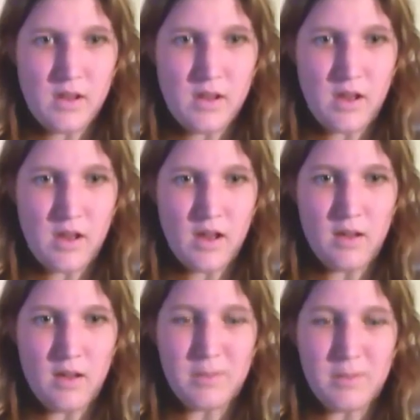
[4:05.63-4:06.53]
Uh,
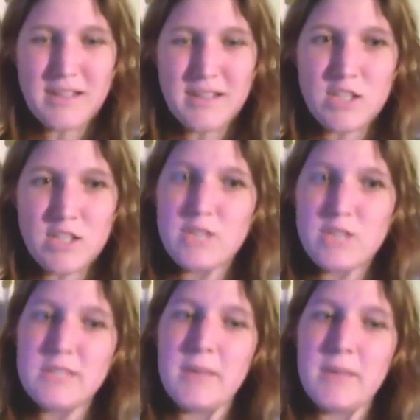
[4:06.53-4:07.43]
bartender Jimmy is
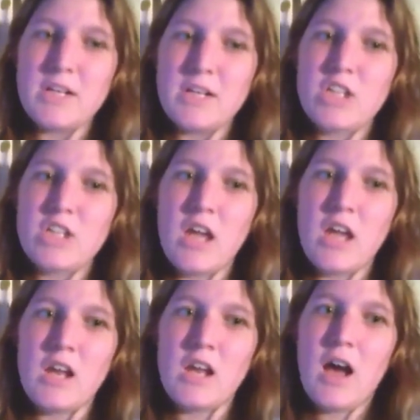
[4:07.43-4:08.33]
played by
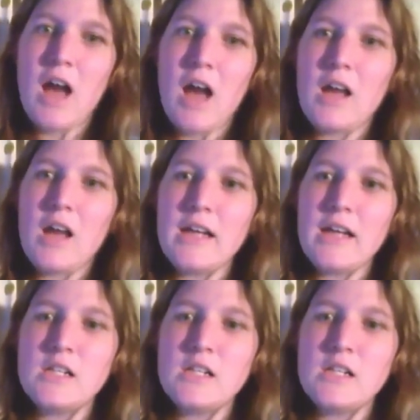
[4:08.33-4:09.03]
Shane Hartline.